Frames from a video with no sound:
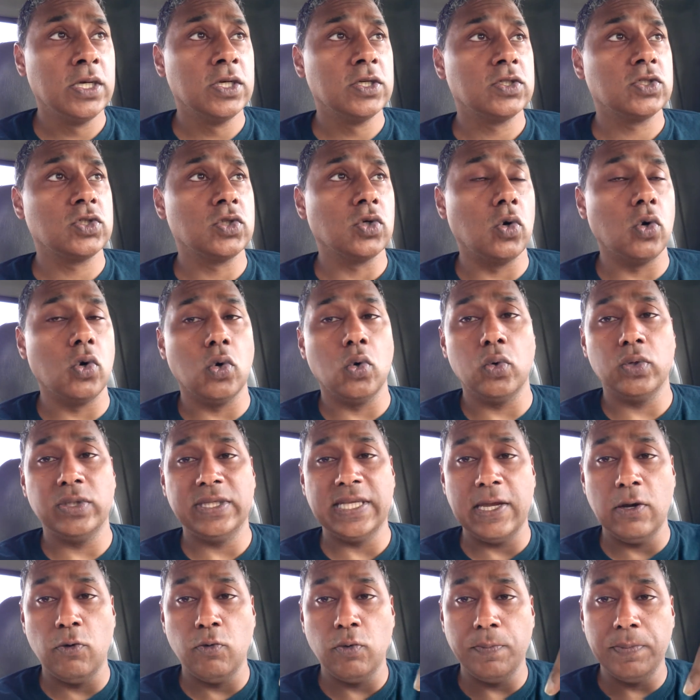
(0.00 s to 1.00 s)
So
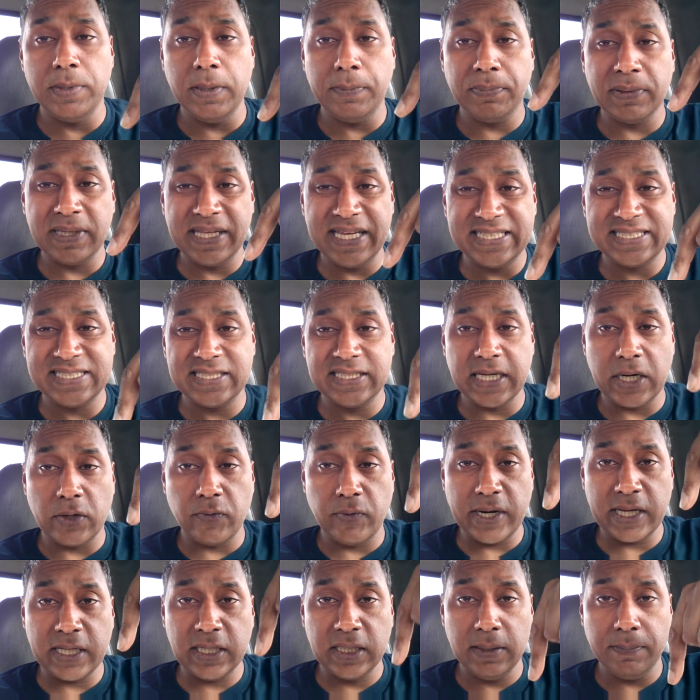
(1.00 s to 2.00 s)
they would be placed
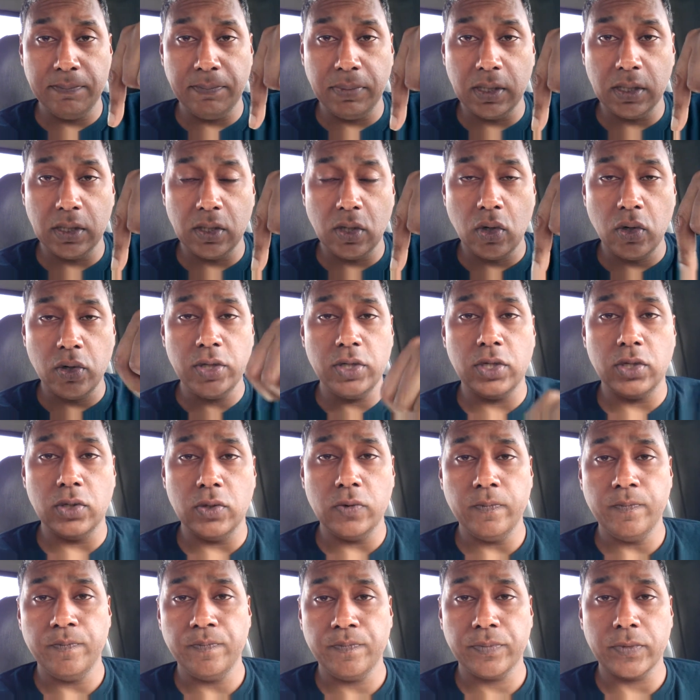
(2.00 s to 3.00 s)
directly below
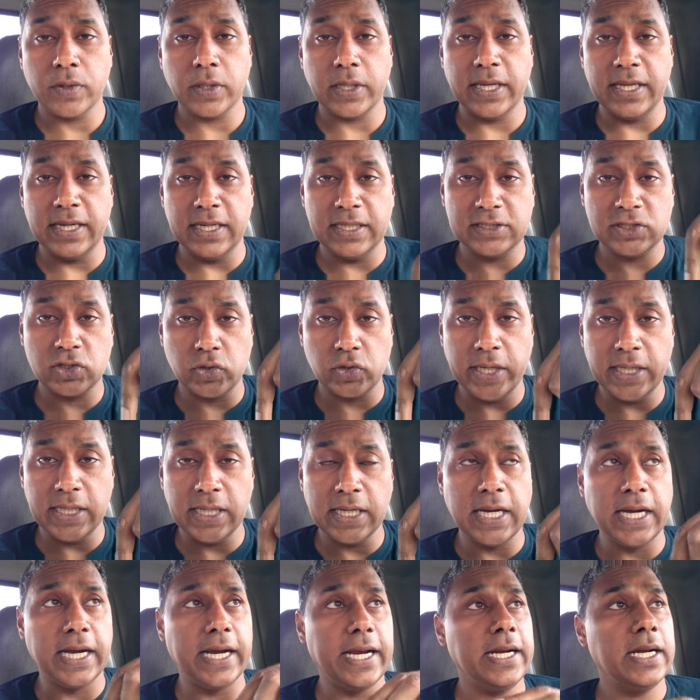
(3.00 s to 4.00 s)
you, okay, in a straight
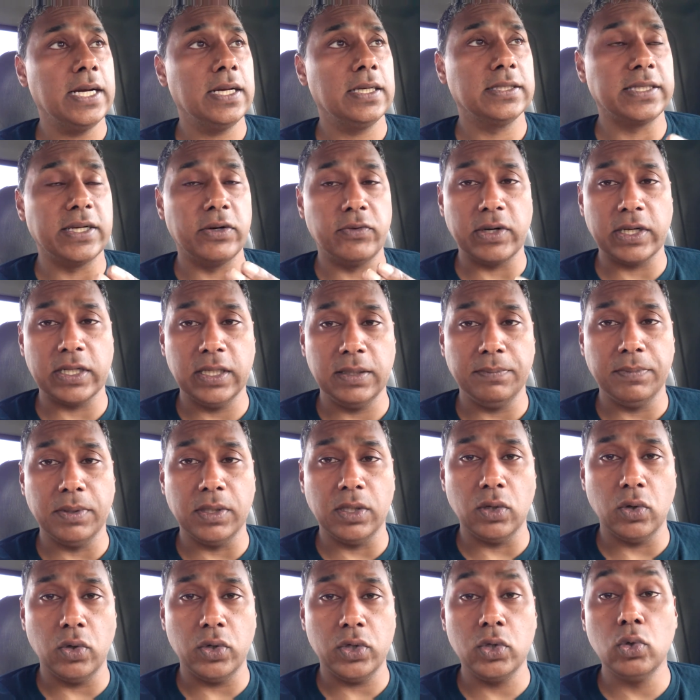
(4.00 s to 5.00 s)
line, directly
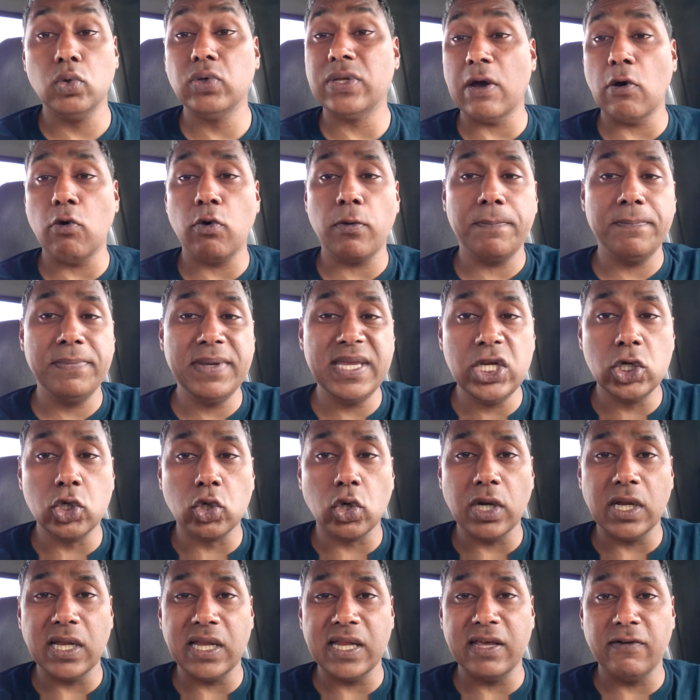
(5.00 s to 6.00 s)
below you. That would be
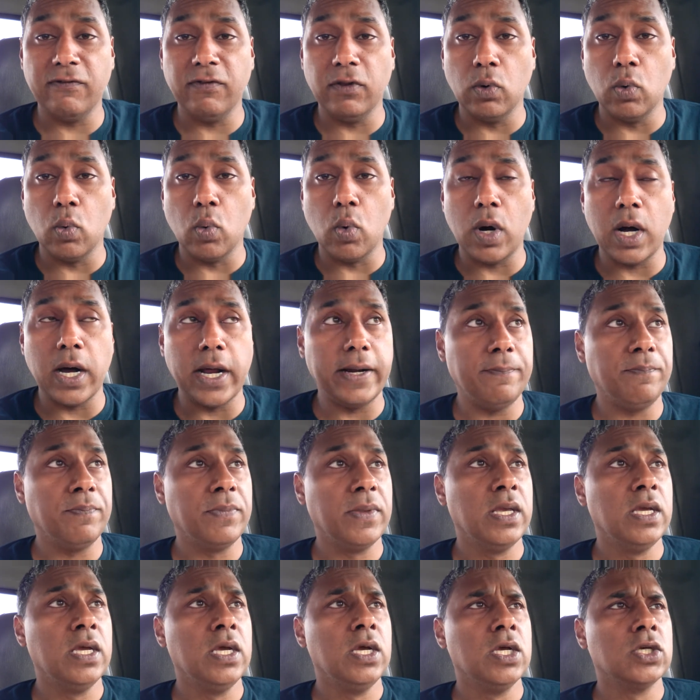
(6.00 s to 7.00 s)
your level one
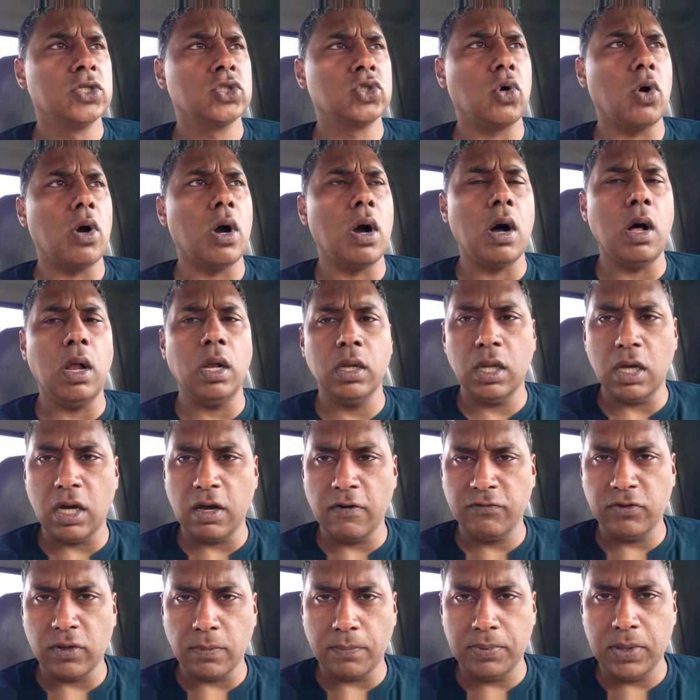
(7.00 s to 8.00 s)
so all
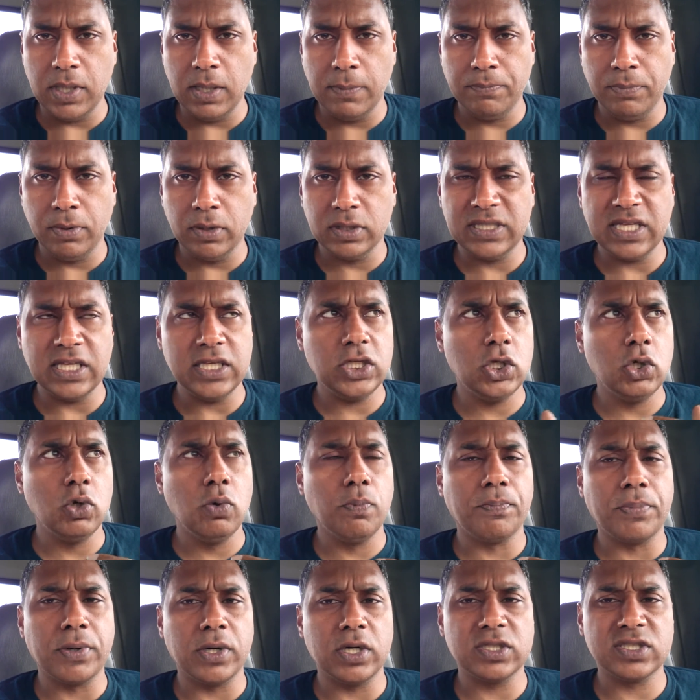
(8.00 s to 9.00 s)
of the people that you
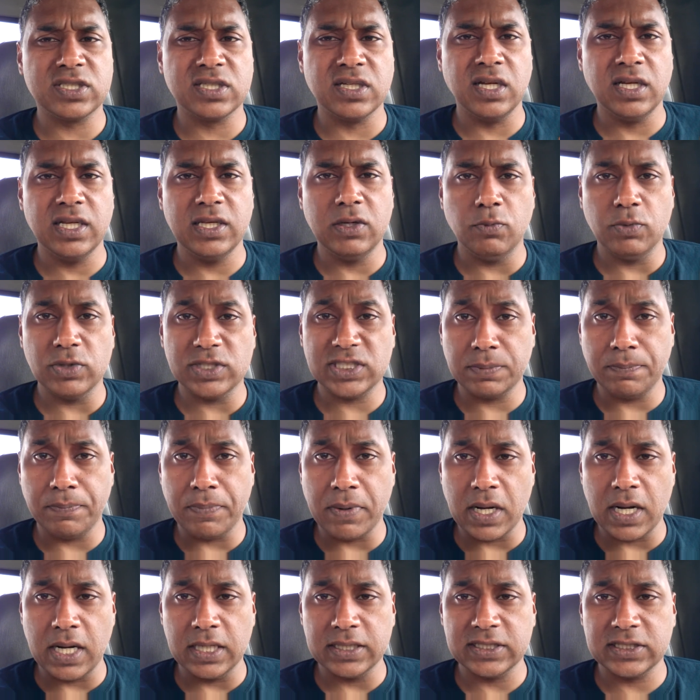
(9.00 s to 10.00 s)
personally would
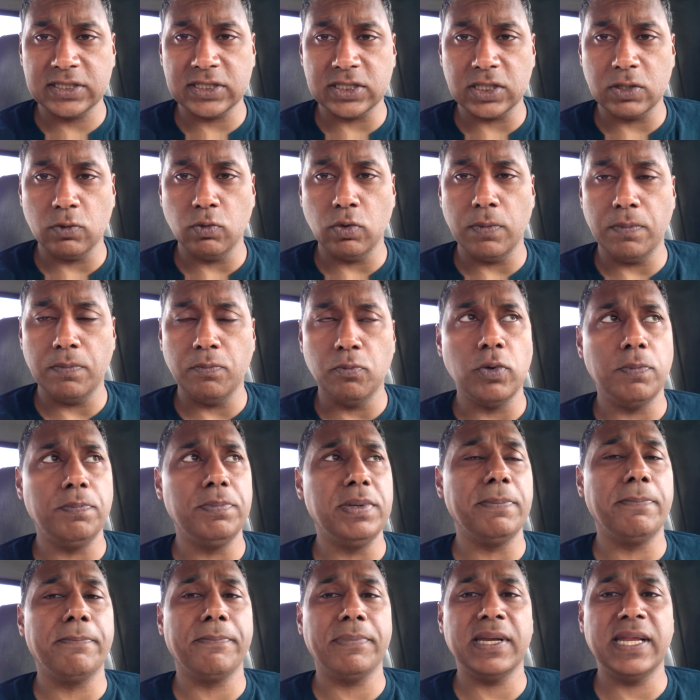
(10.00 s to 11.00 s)
sponsor would, would
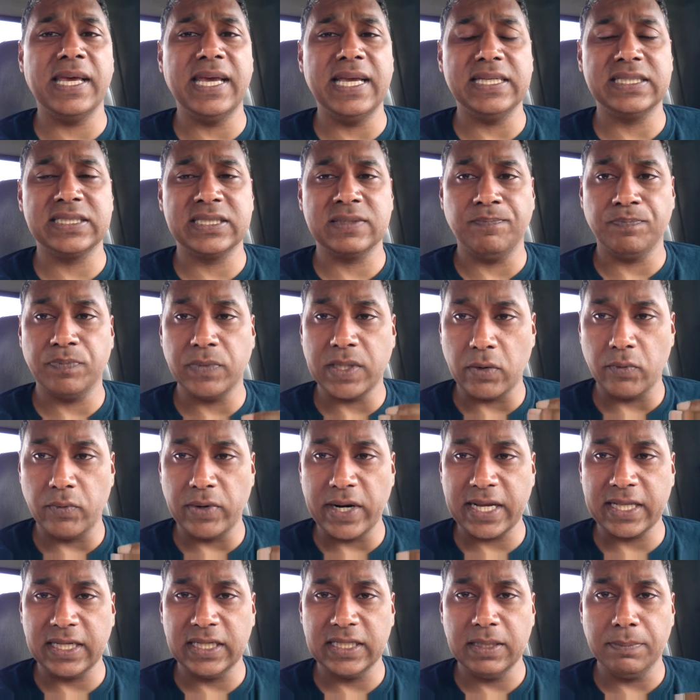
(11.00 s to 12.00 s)
be placed
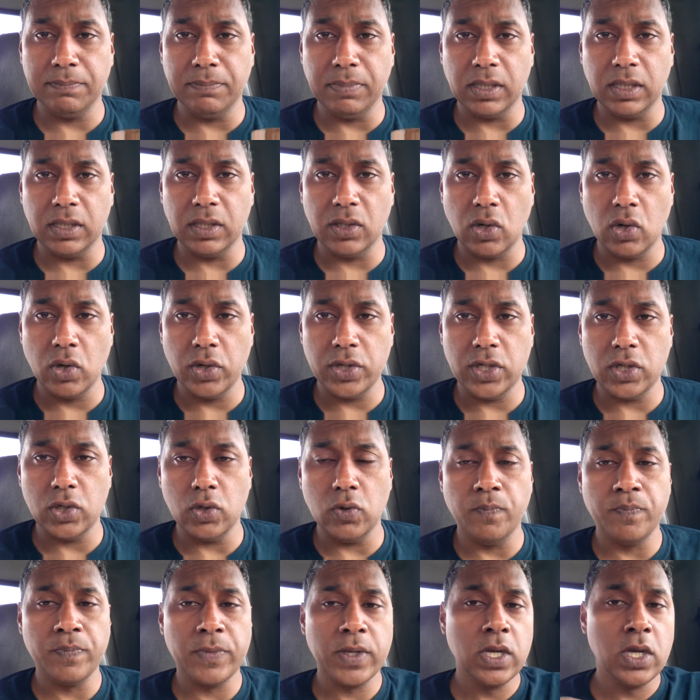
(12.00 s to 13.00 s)
directly below
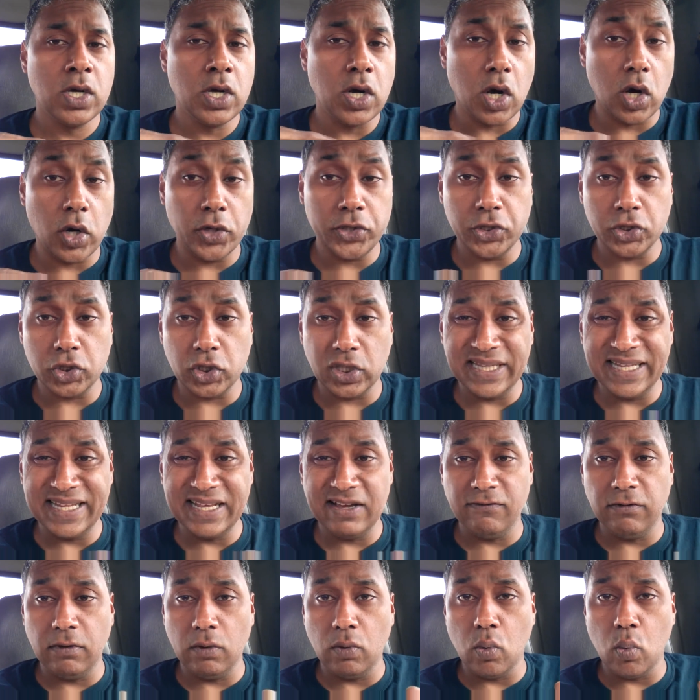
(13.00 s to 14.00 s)
you on your
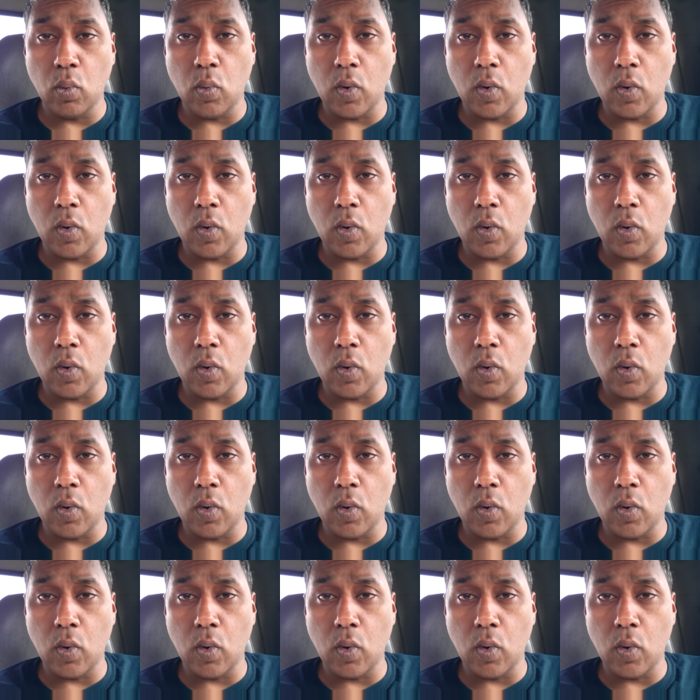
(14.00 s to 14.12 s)
level